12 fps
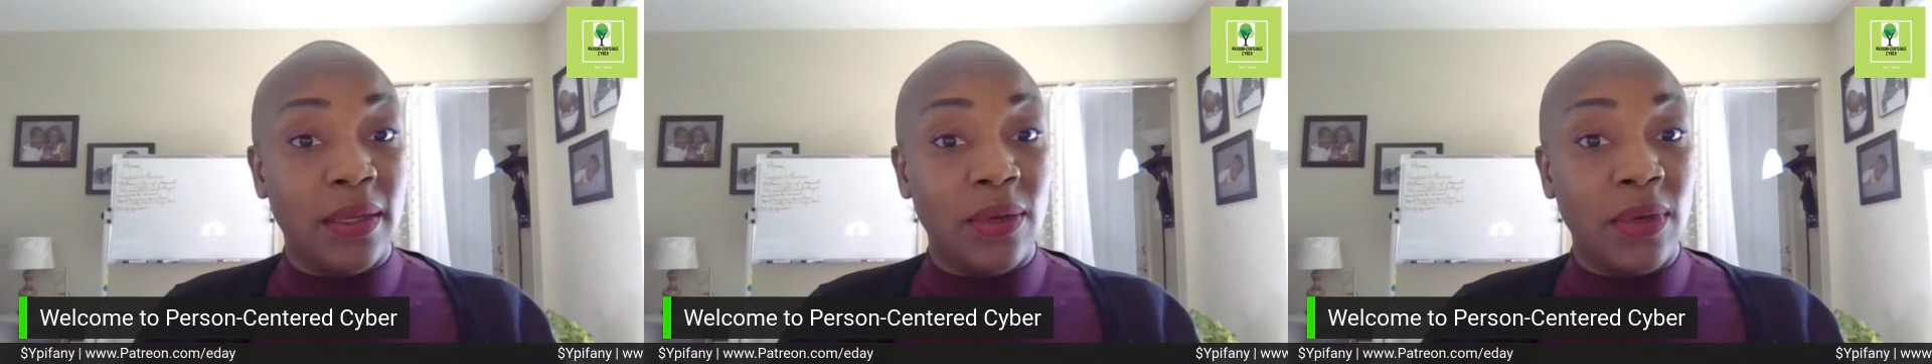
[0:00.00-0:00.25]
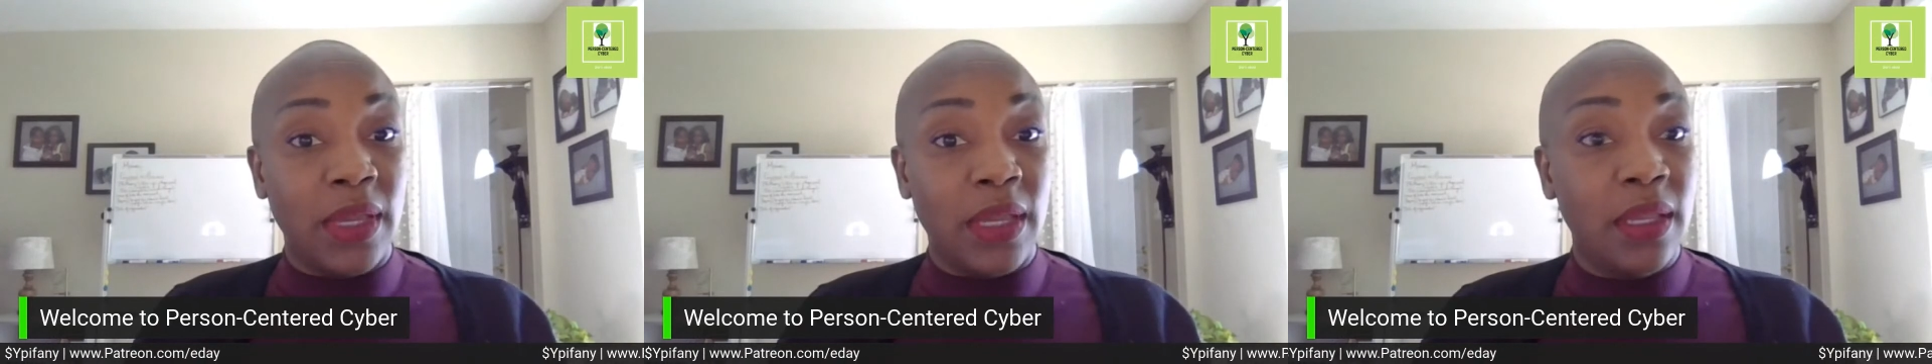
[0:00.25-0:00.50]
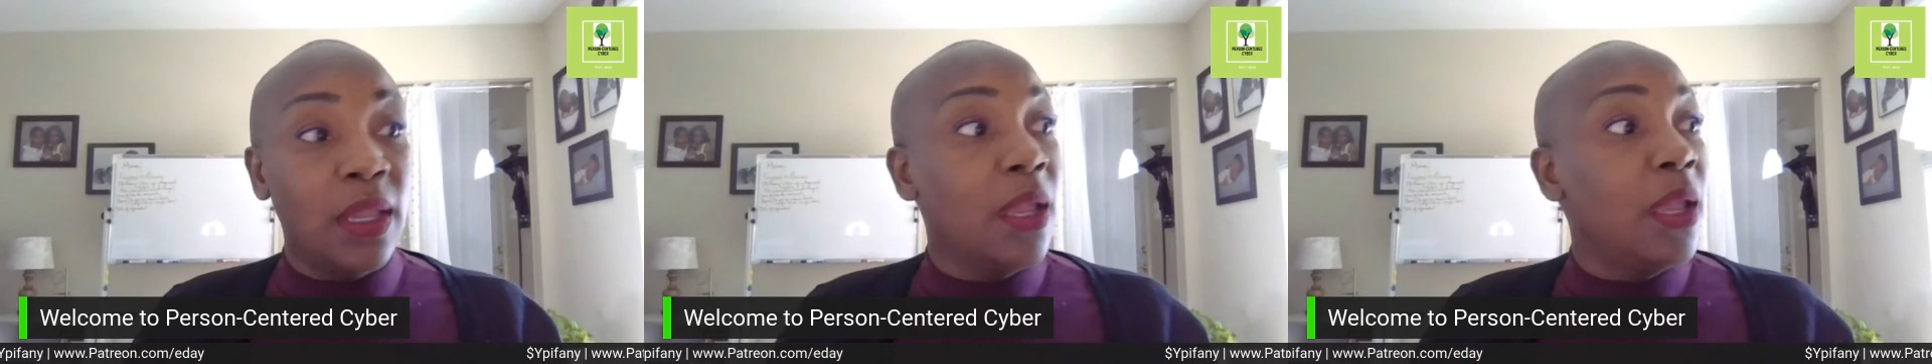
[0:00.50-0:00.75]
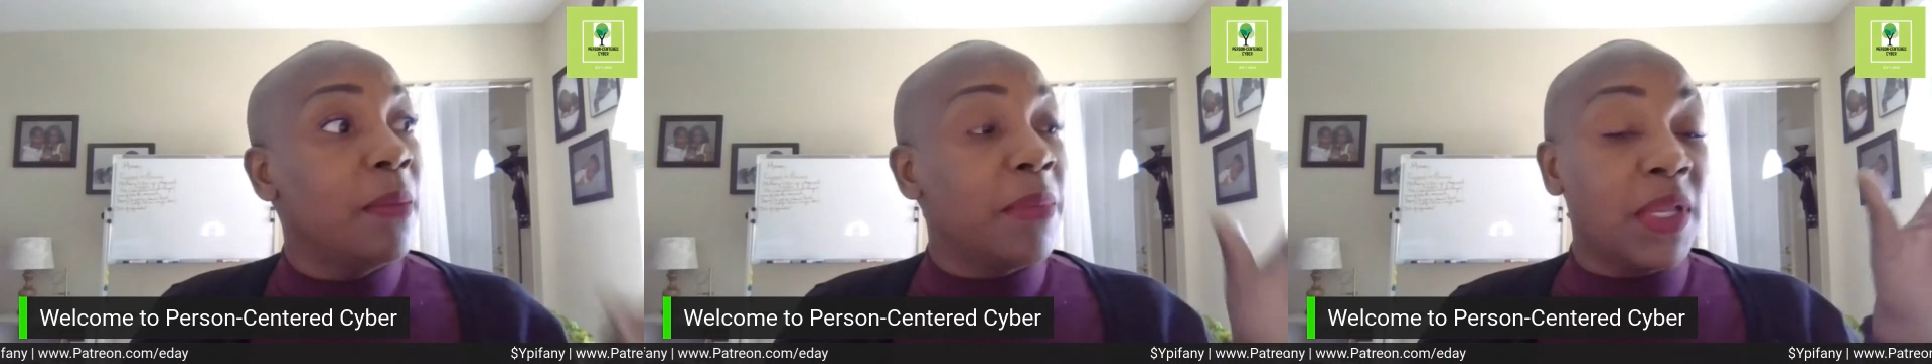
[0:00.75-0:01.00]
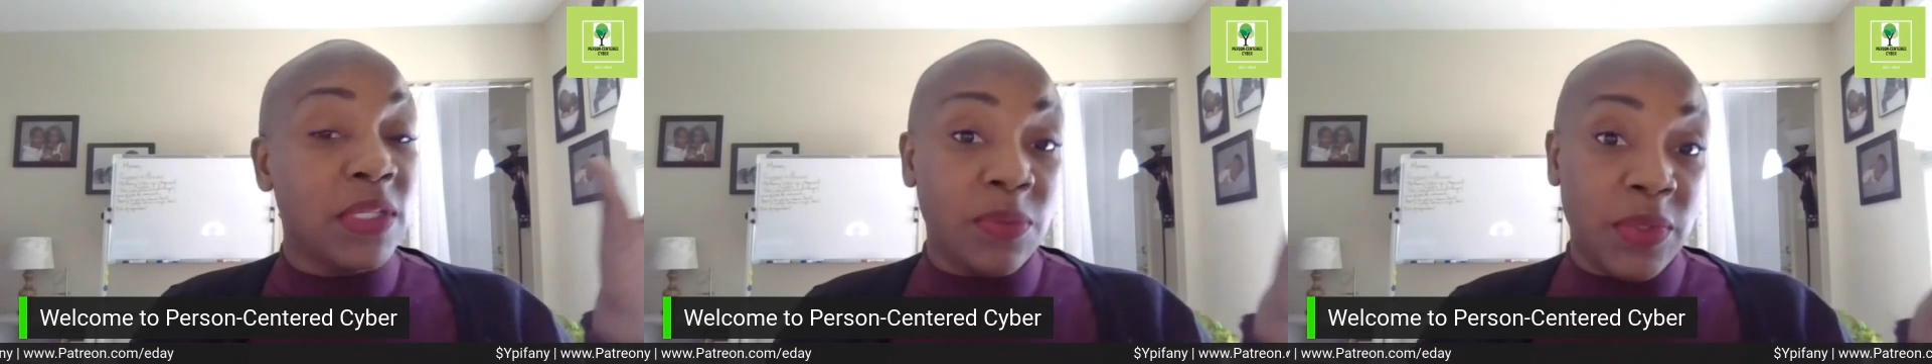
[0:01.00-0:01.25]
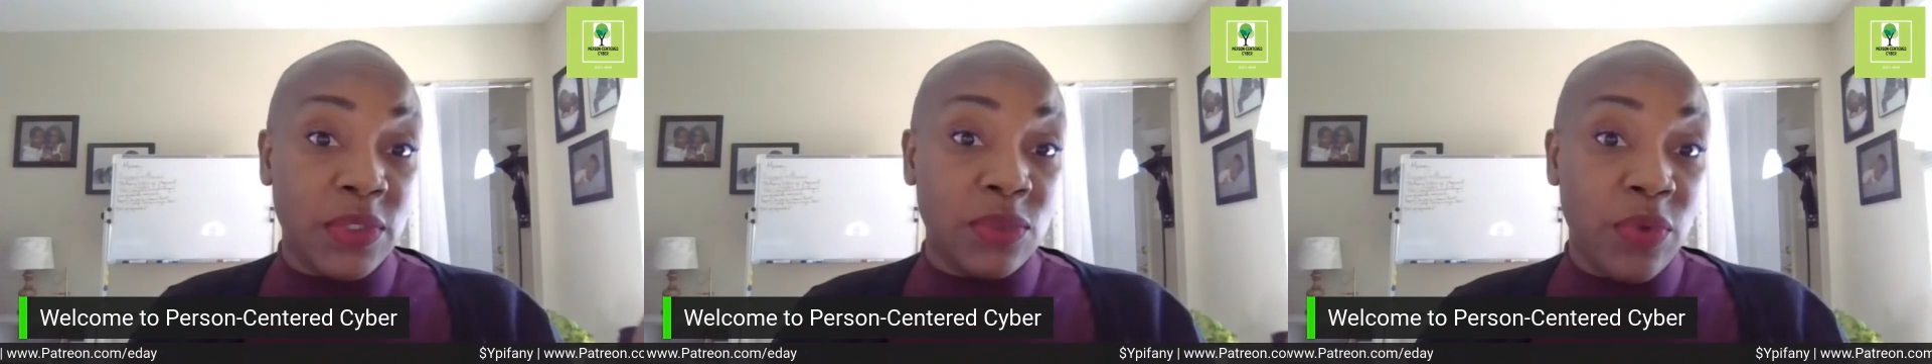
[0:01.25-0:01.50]
Okay, because
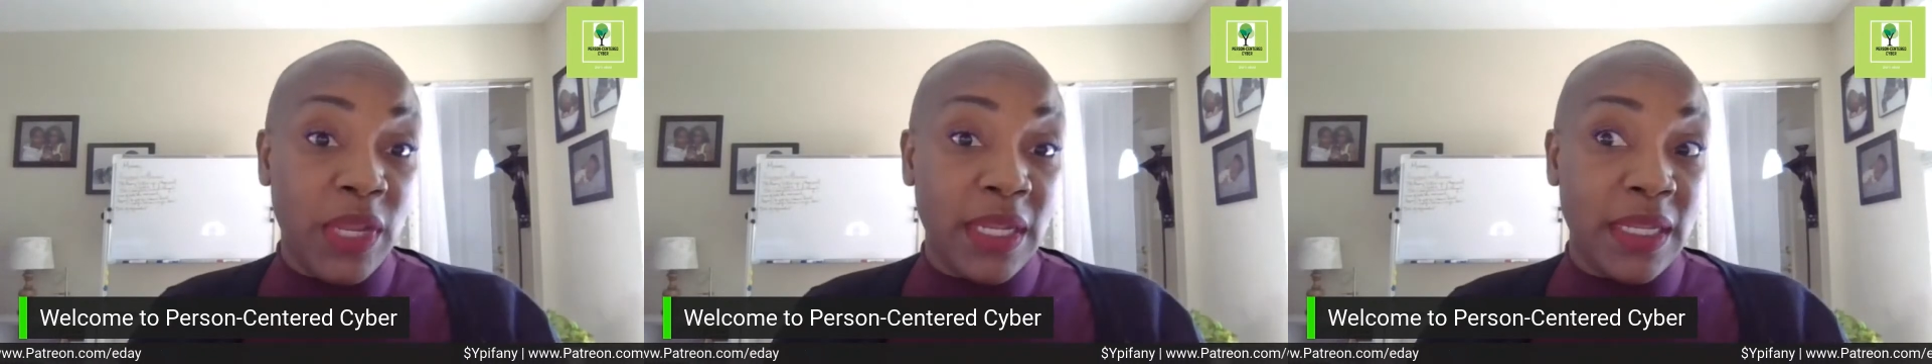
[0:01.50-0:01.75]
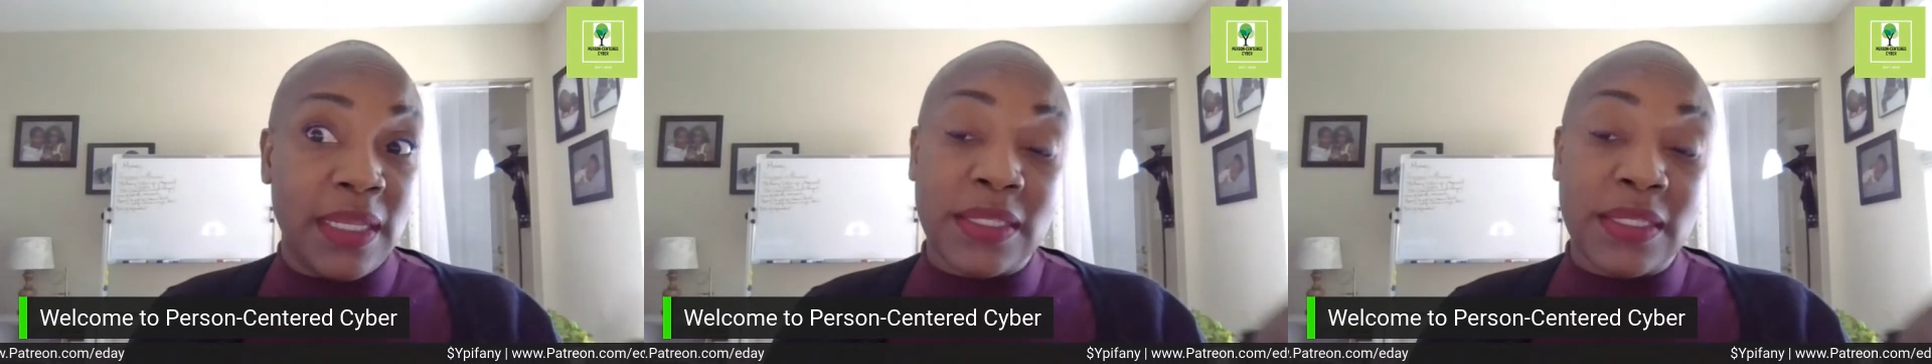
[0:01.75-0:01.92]
when it's ready,